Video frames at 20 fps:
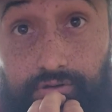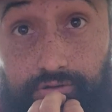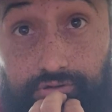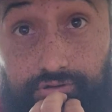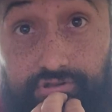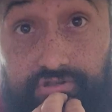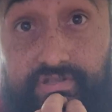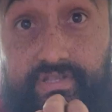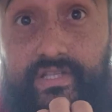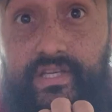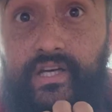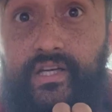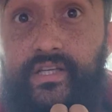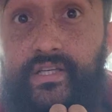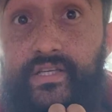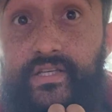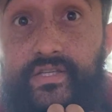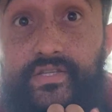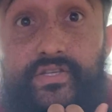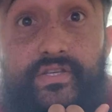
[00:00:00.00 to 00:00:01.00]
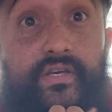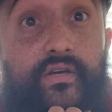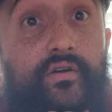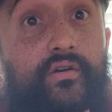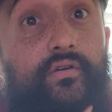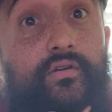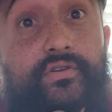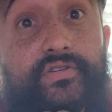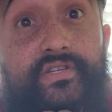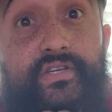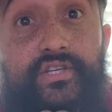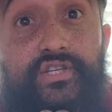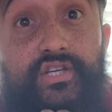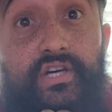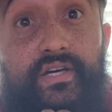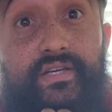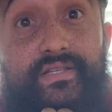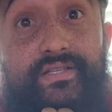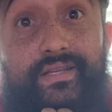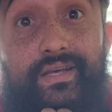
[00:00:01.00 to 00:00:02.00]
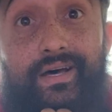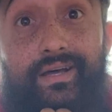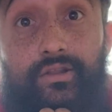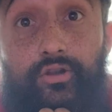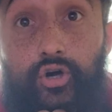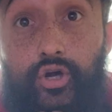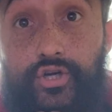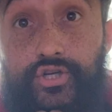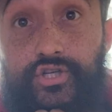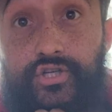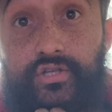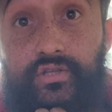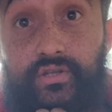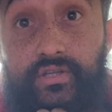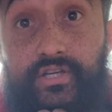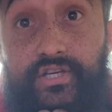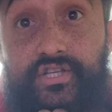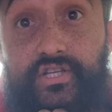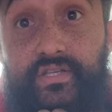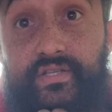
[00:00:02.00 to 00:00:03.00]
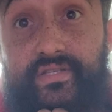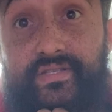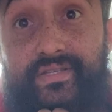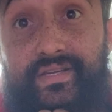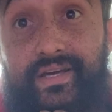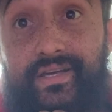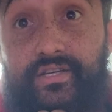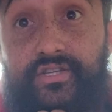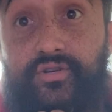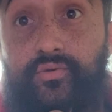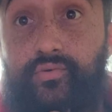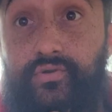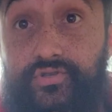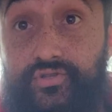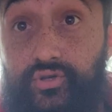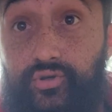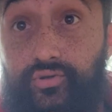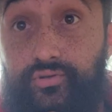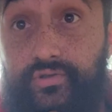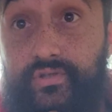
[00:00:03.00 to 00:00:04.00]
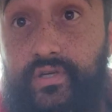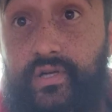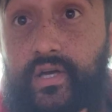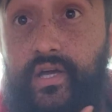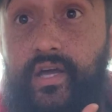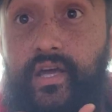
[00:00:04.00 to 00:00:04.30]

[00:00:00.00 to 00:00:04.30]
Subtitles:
studies suggest that larger deletions tend to result